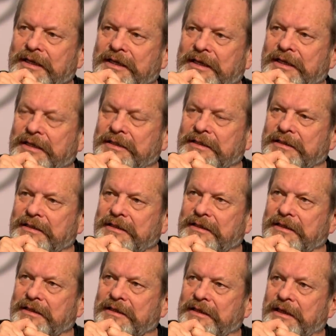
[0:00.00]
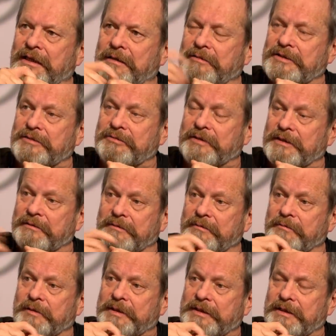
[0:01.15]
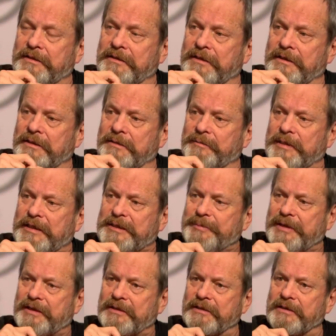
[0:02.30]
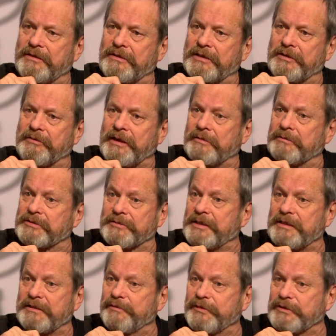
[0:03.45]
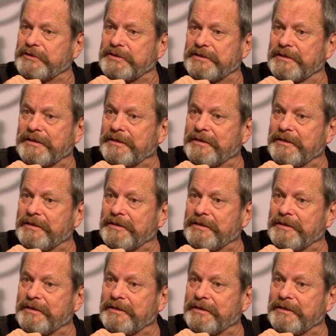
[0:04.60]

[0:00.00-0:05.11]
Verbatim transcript: and and it was when we did uh, Monty Python and the Holy Grail was really the first